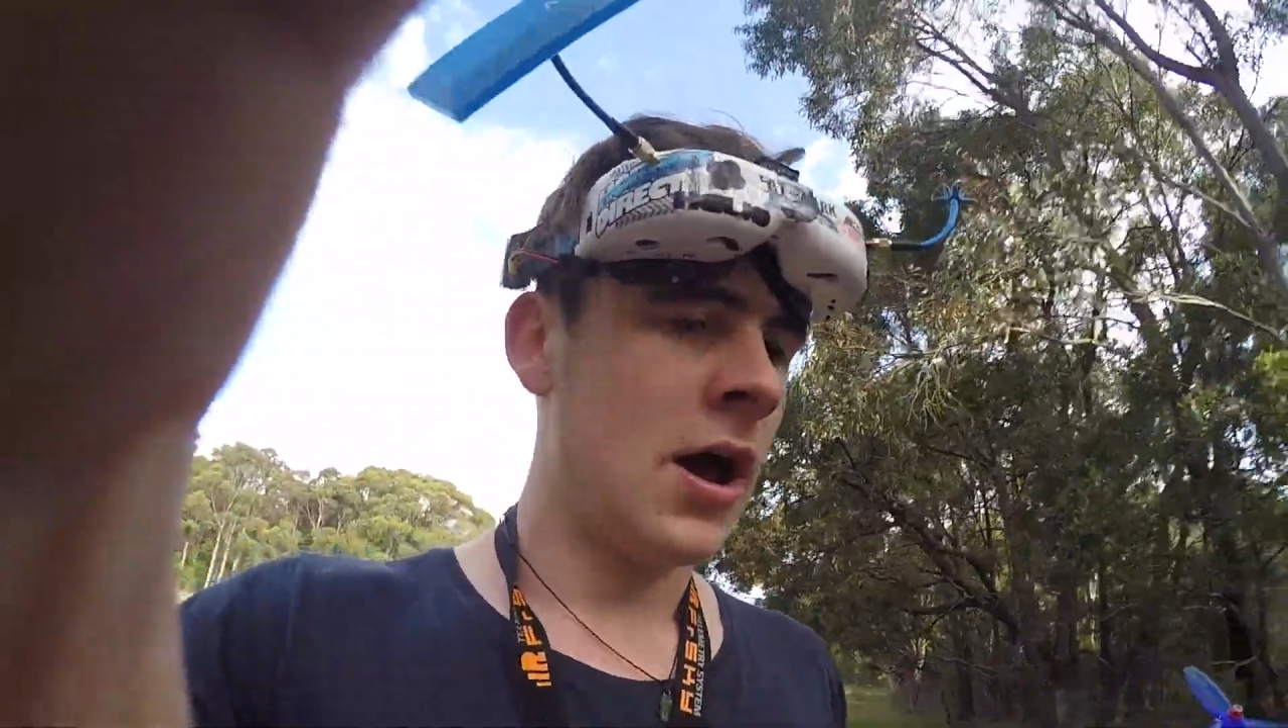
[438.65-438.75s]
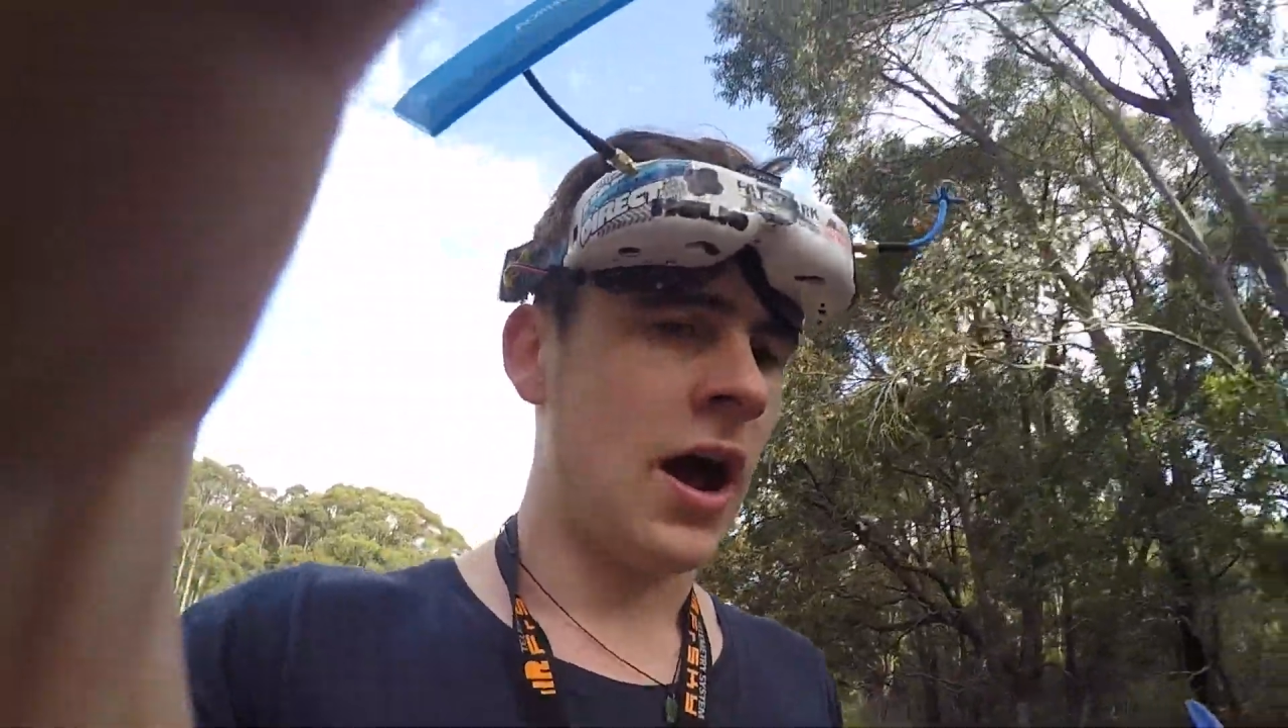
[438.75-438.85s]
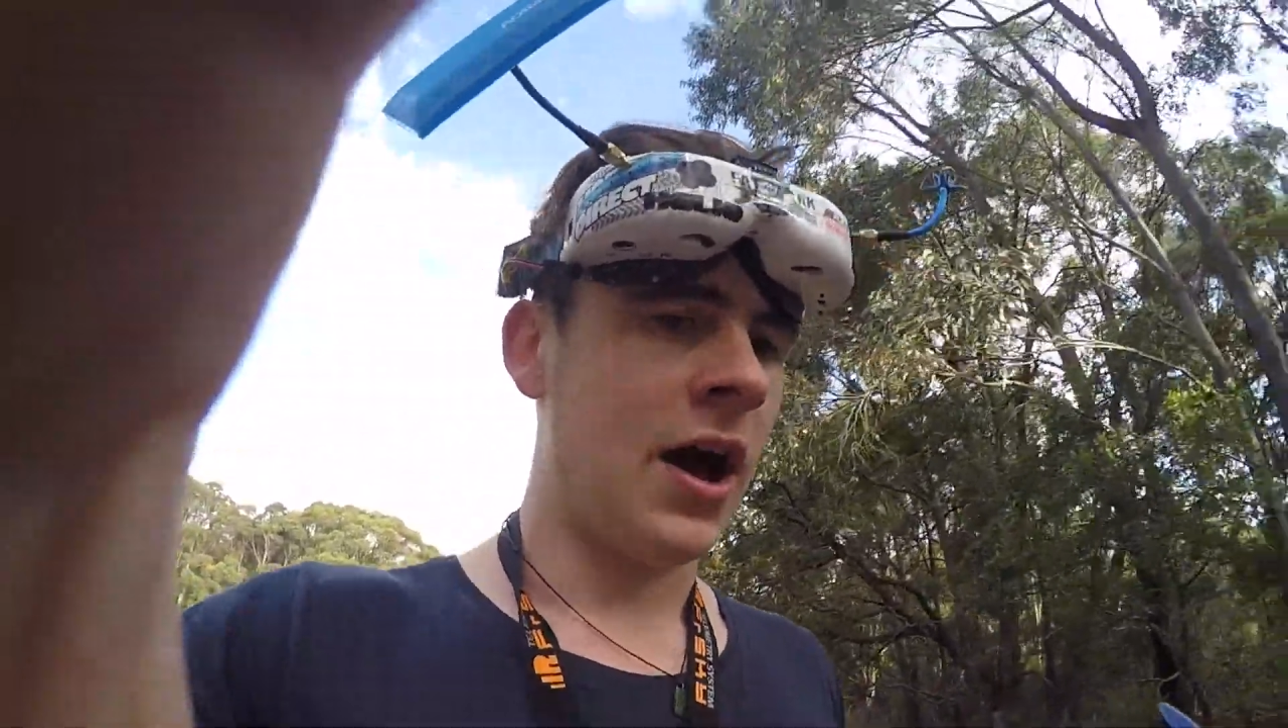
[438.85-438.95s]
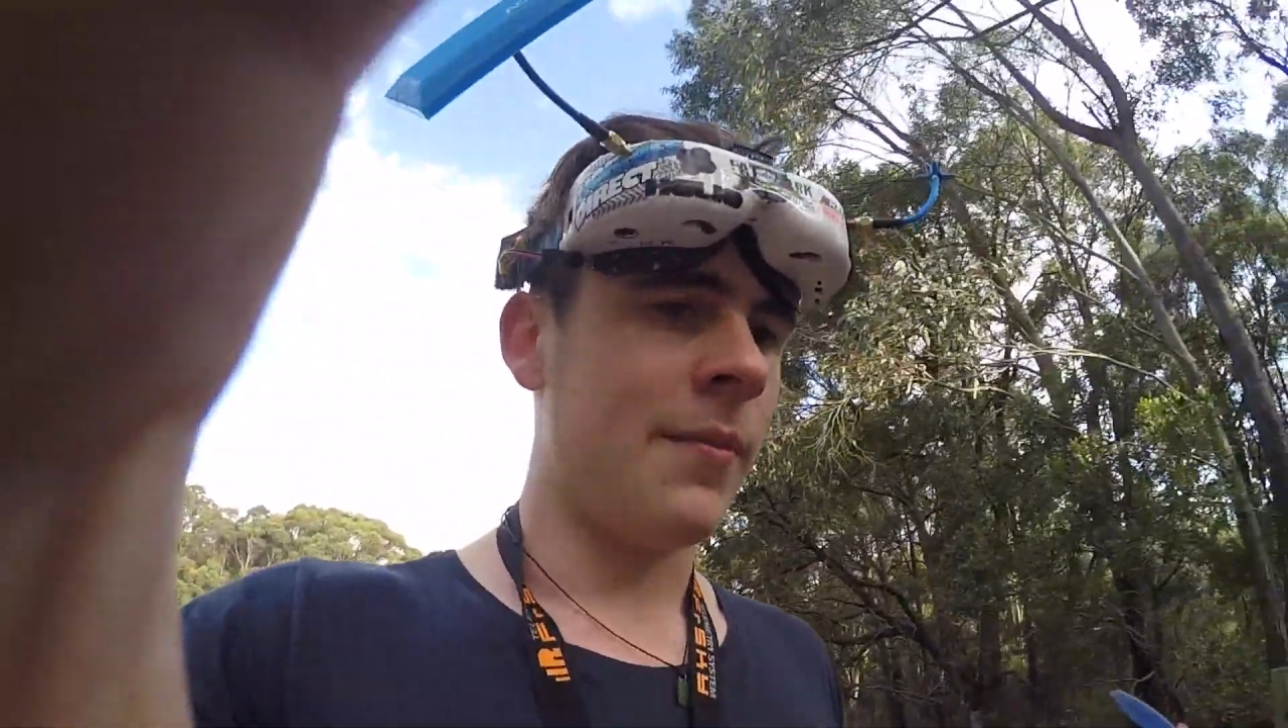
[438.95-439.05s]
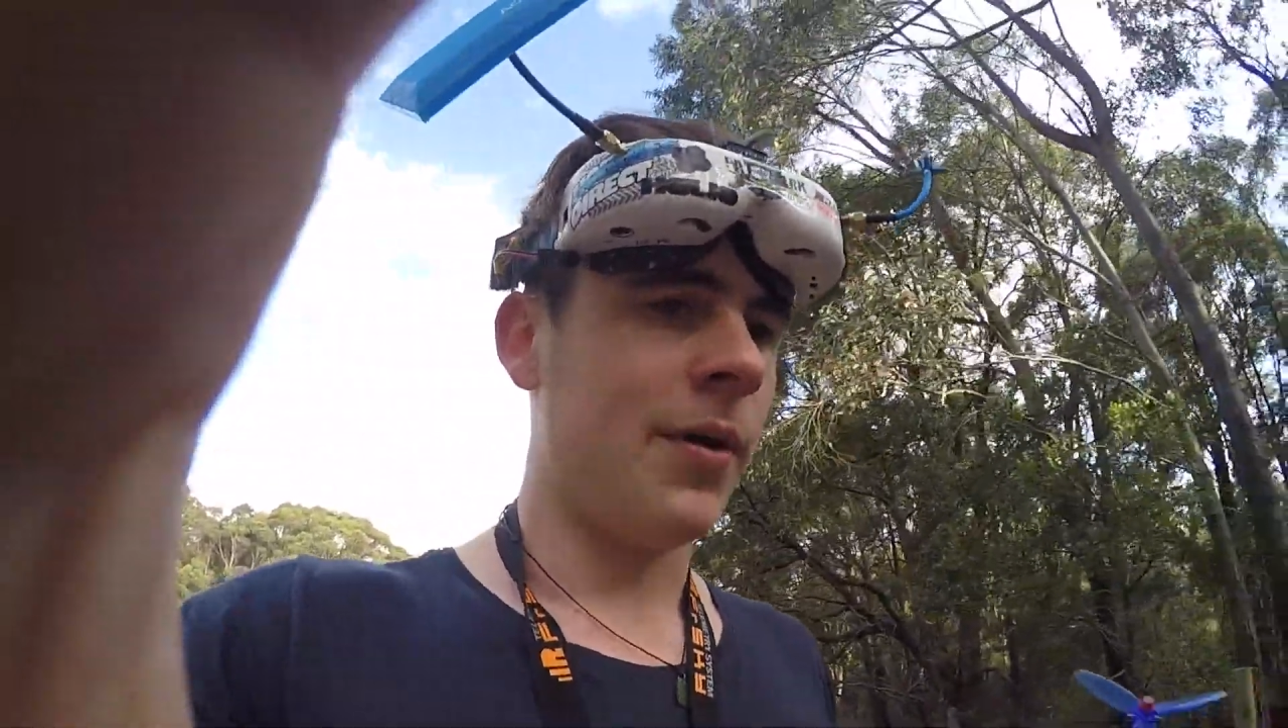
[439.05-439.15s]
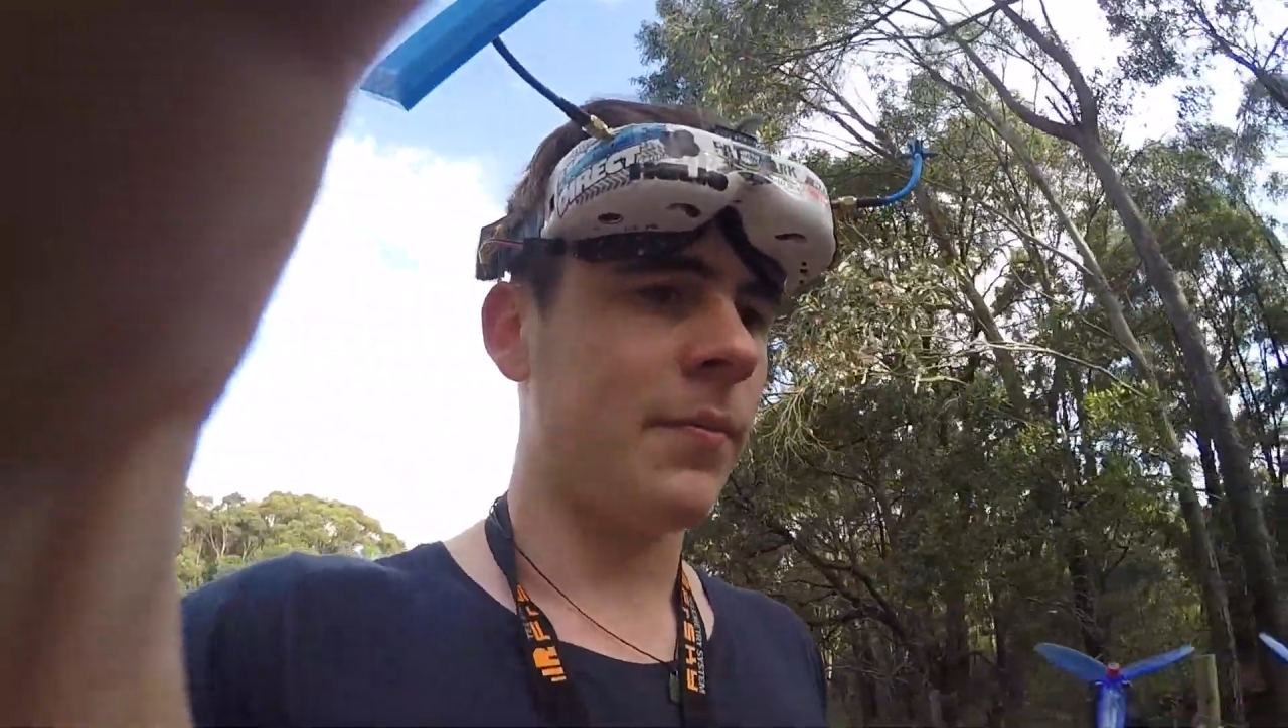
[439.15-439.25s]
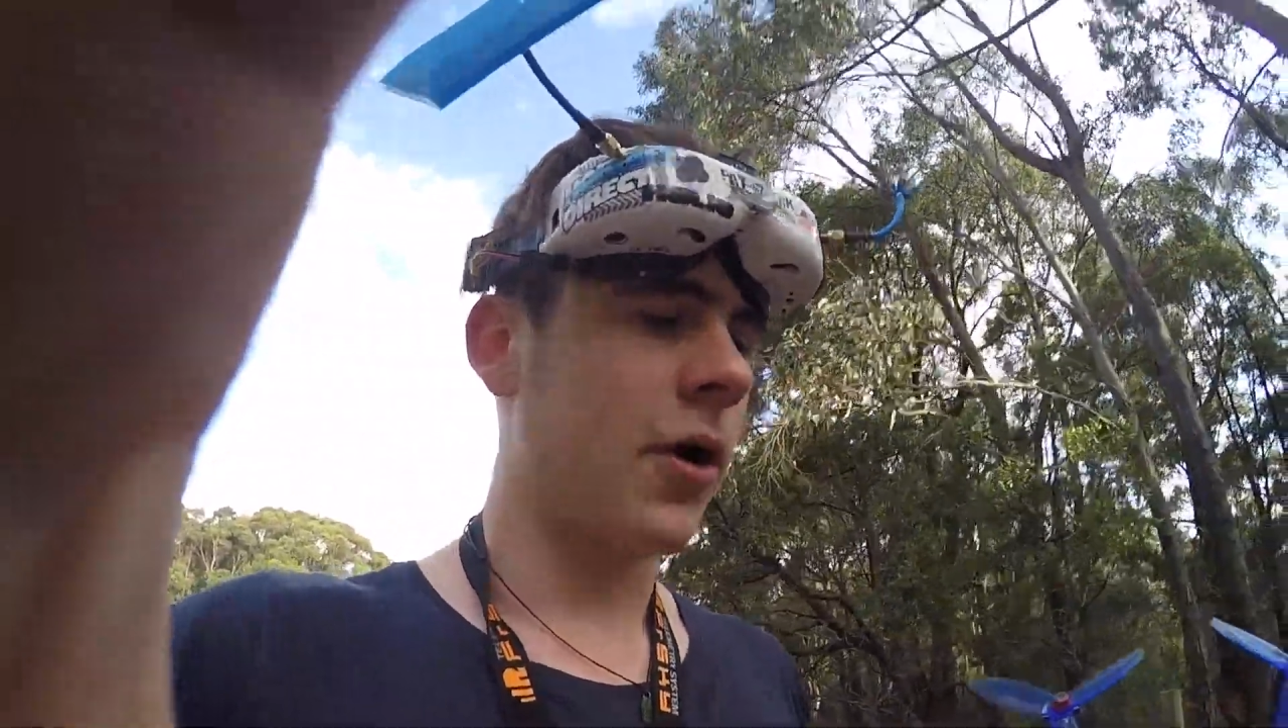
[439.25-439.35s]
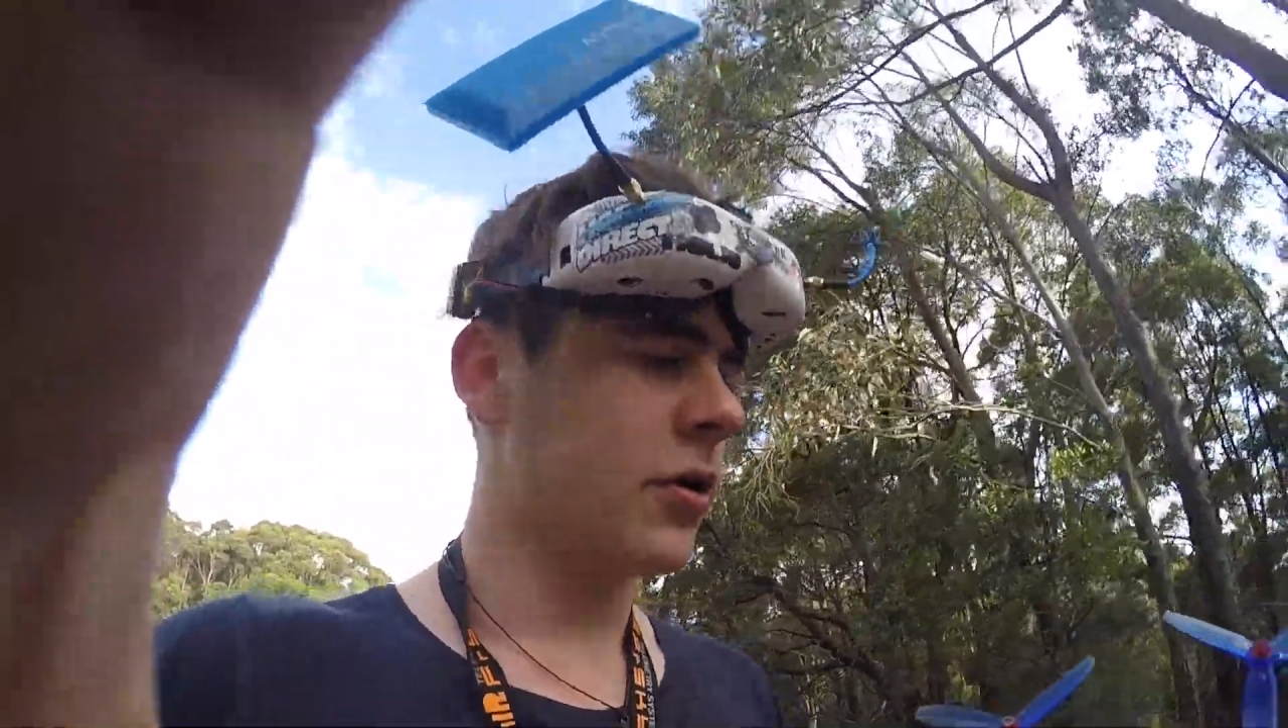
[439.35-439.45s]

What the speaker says: I was